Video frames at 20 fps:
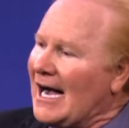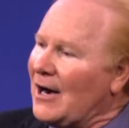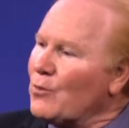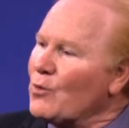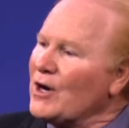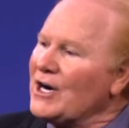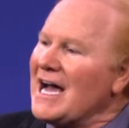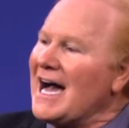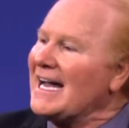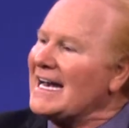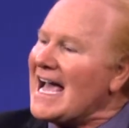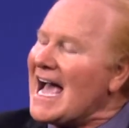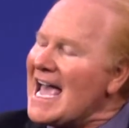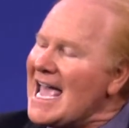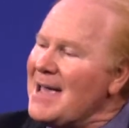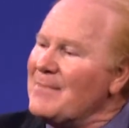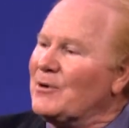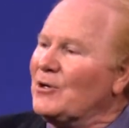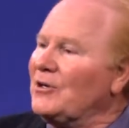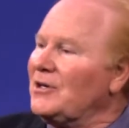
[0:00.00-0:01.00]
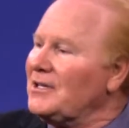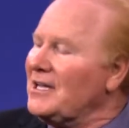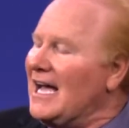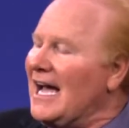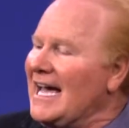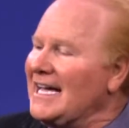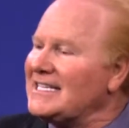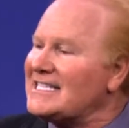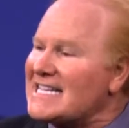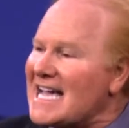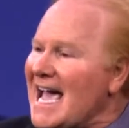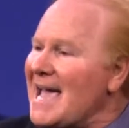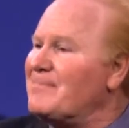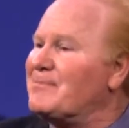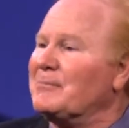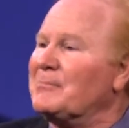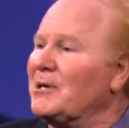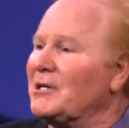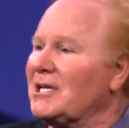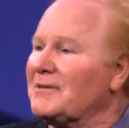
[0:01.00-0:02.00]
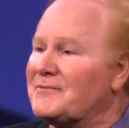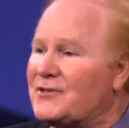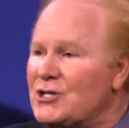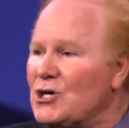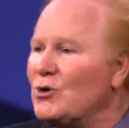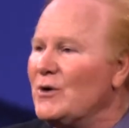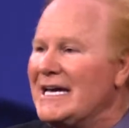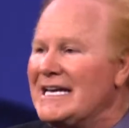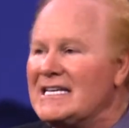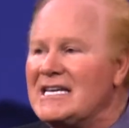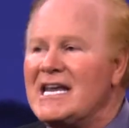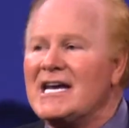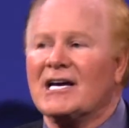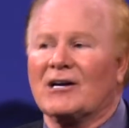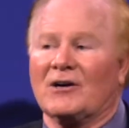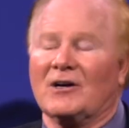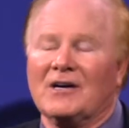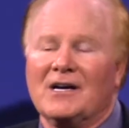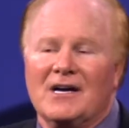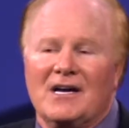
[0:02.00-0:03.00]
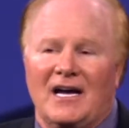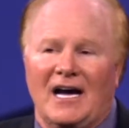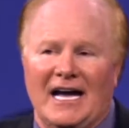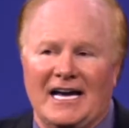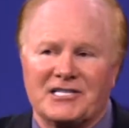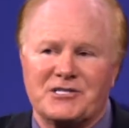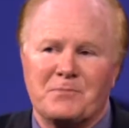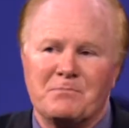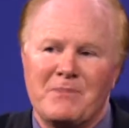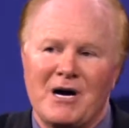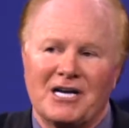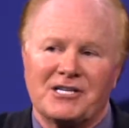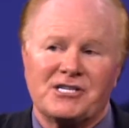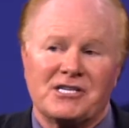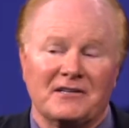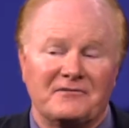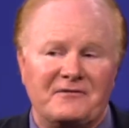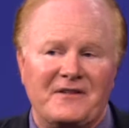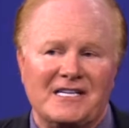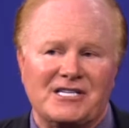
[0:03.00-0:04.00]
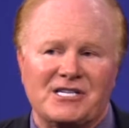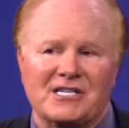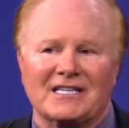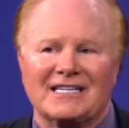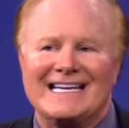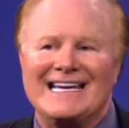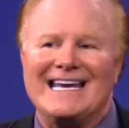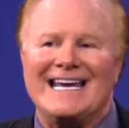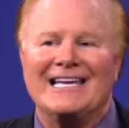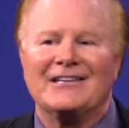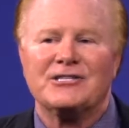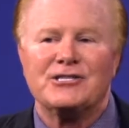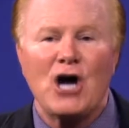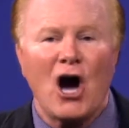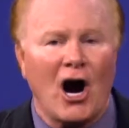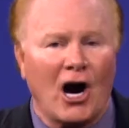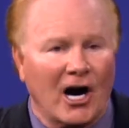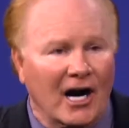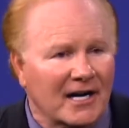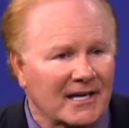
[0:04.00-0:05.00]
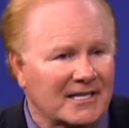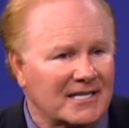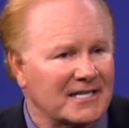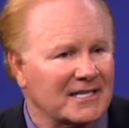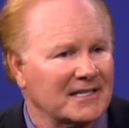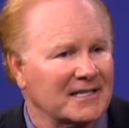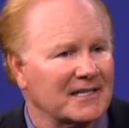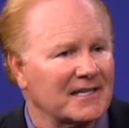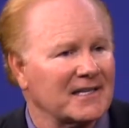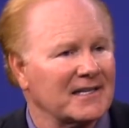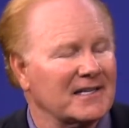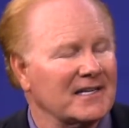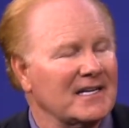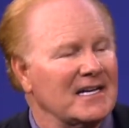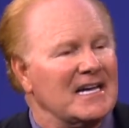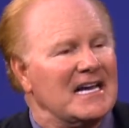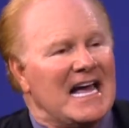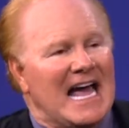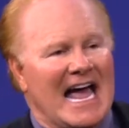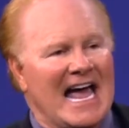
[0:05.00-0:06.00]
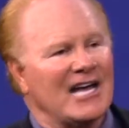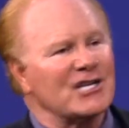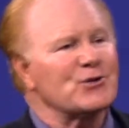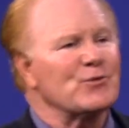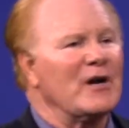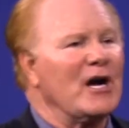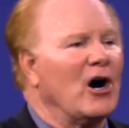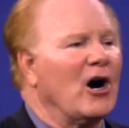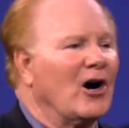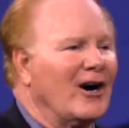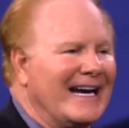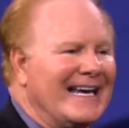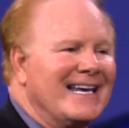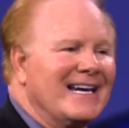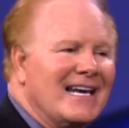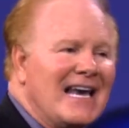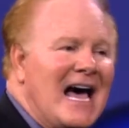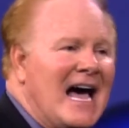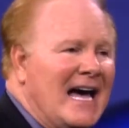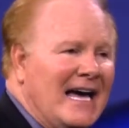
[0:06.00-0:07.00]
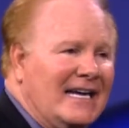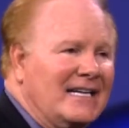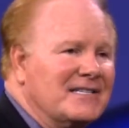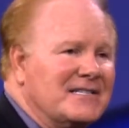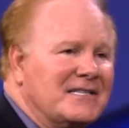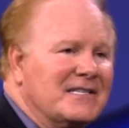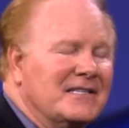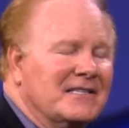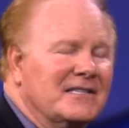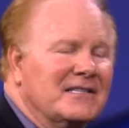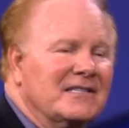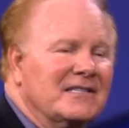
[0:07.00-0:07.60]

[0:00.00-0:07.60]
We're not able and capable of doing near as much efficiently in dark as we are in light.